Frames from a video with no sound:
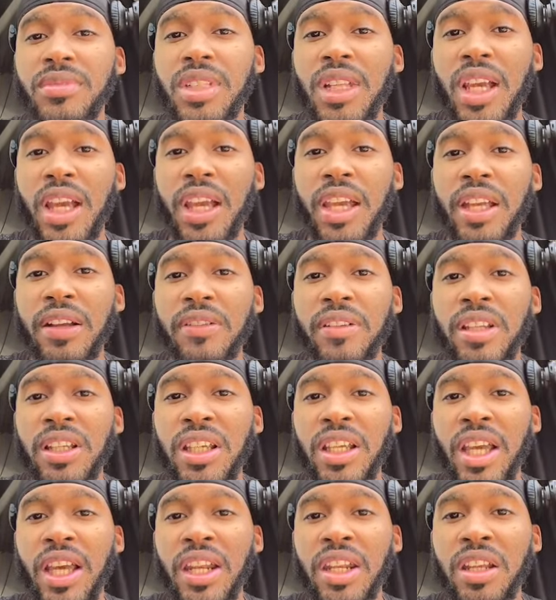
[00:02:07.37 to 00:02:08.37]
I ain't really
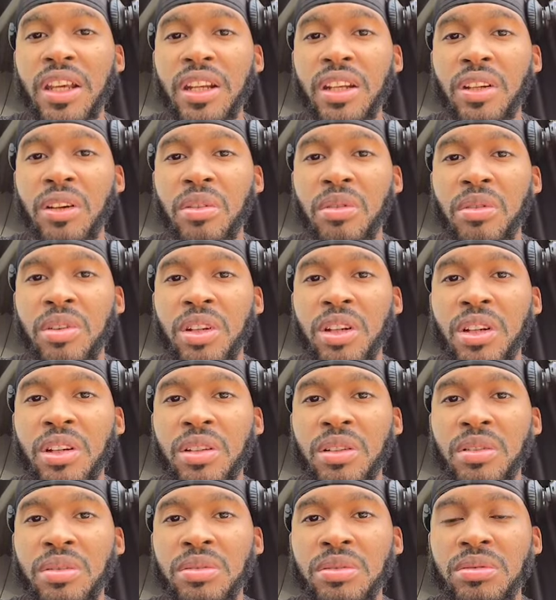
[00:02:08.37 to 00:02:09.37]
got nothing going
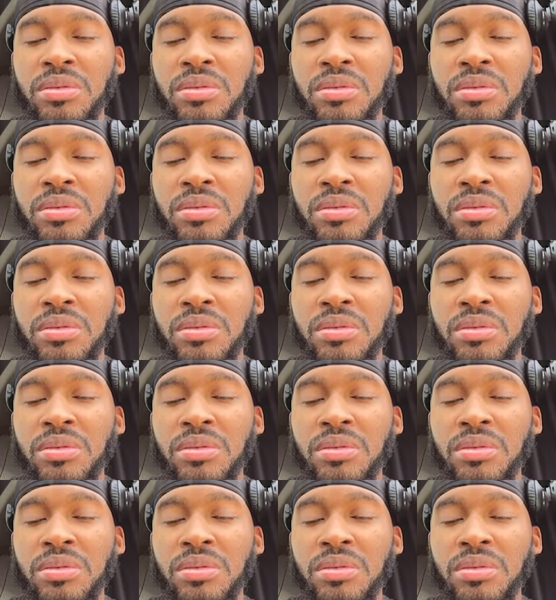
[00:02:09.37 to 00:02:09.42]
on.